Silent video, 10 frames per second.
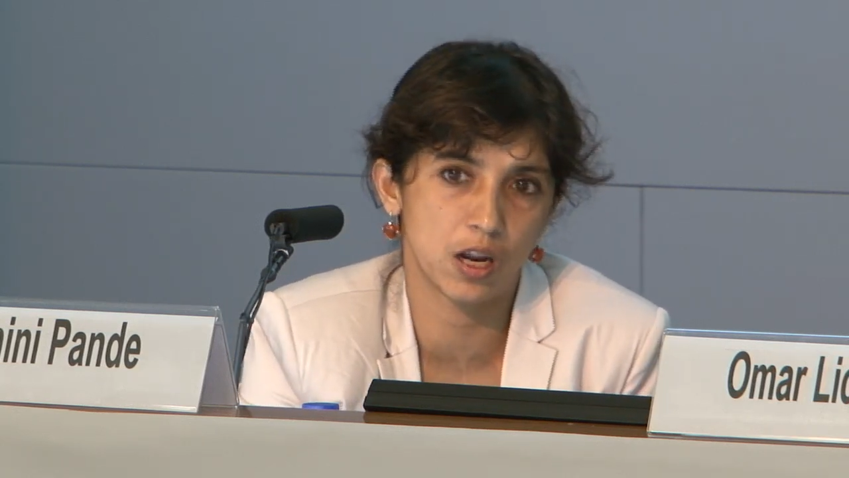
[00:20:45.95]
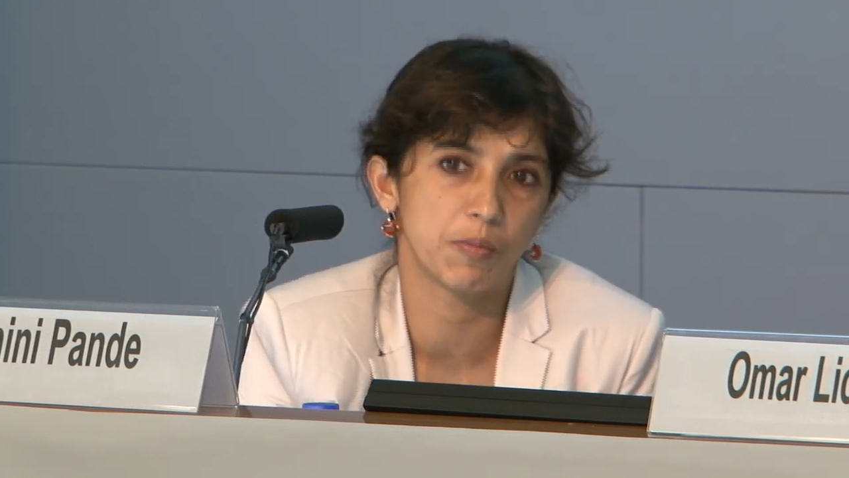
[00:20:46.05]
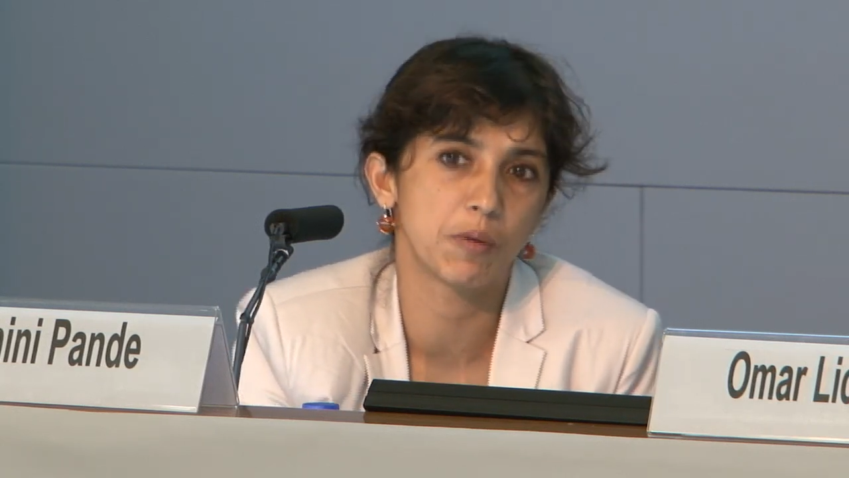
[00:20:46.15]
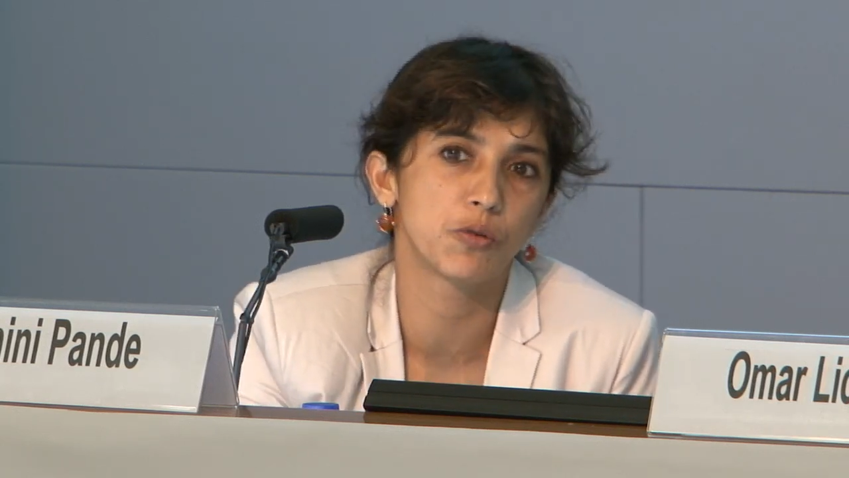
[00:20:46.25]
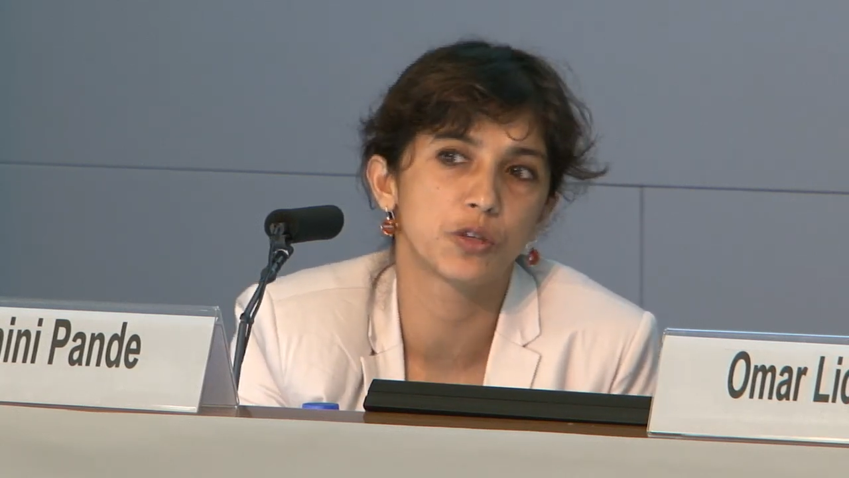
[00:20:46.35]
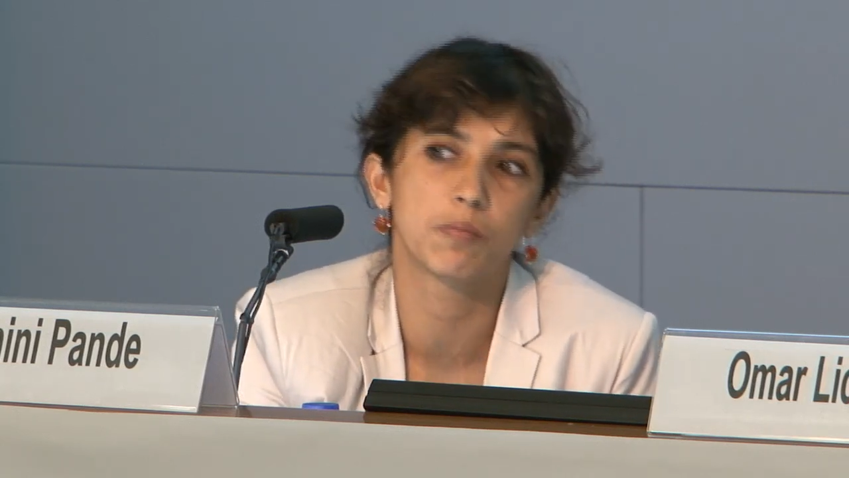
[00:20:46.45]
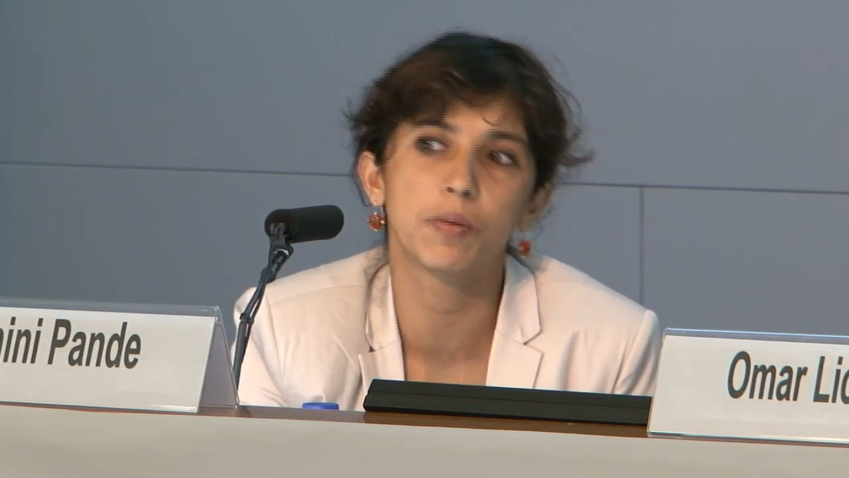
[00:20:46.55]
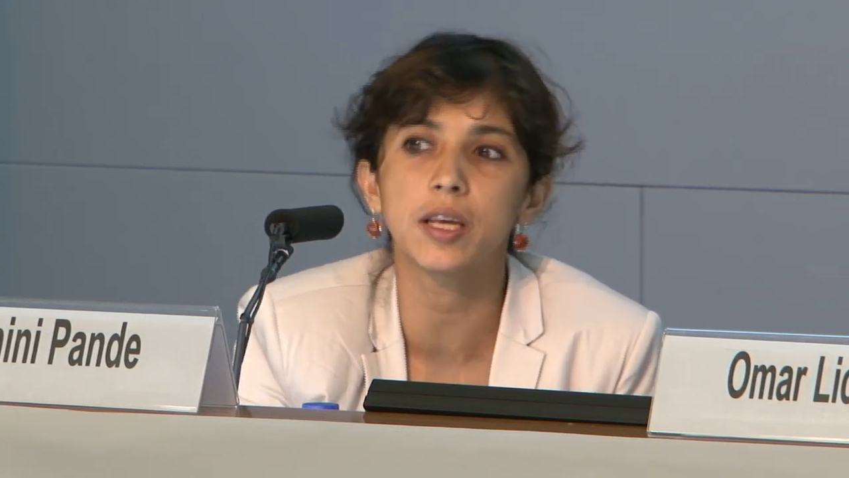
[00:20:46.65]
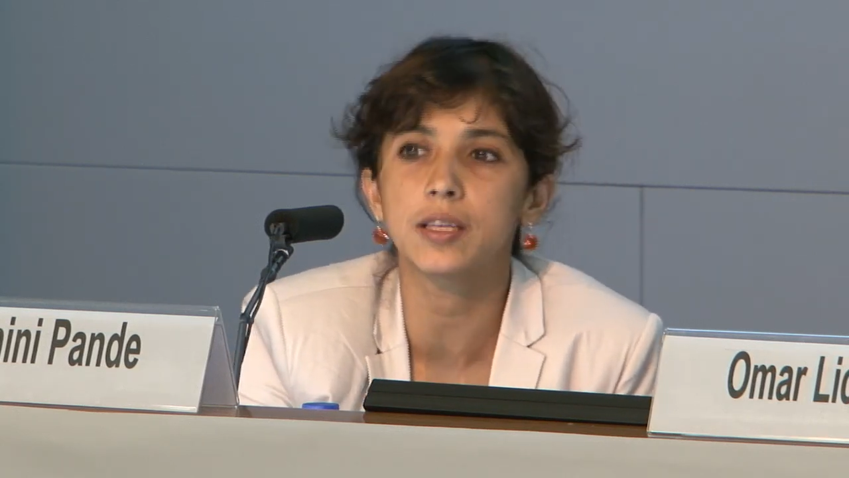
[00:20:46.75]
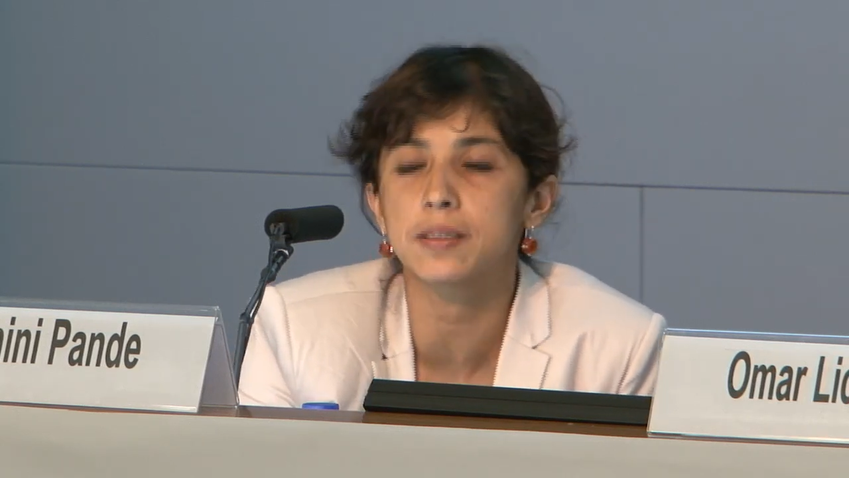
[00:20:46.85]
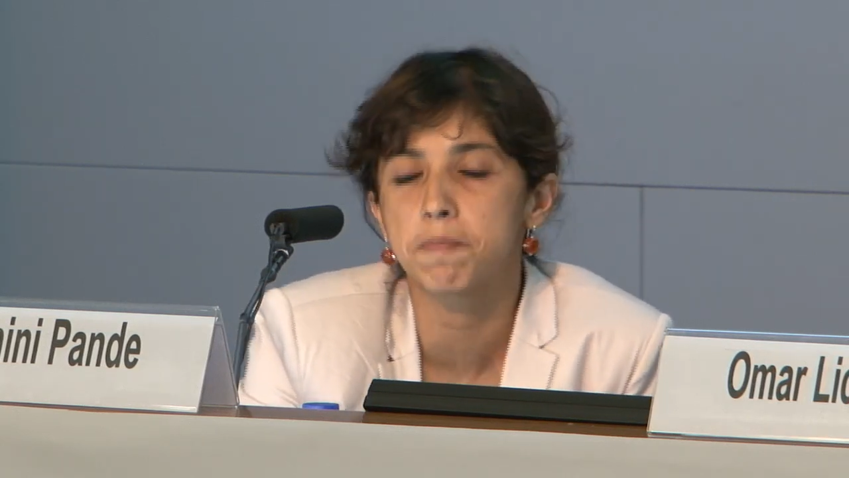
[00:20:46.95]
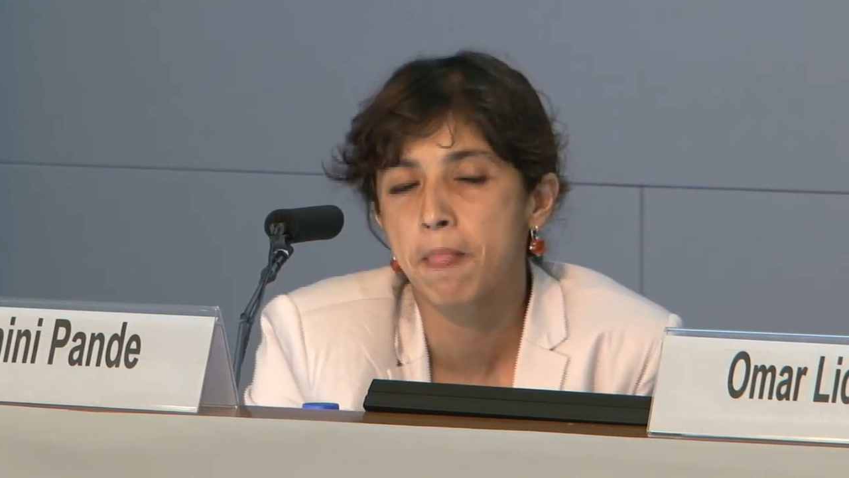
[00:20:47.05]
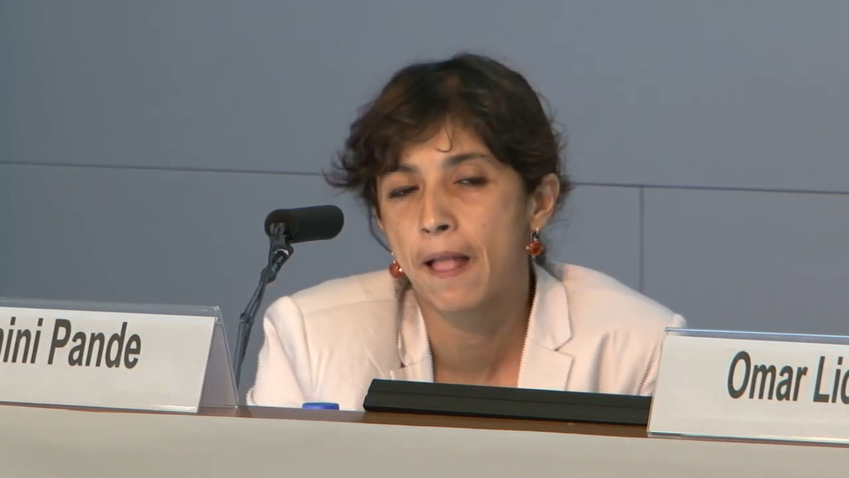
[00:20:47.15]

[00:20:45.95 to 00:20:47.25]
had been put in place.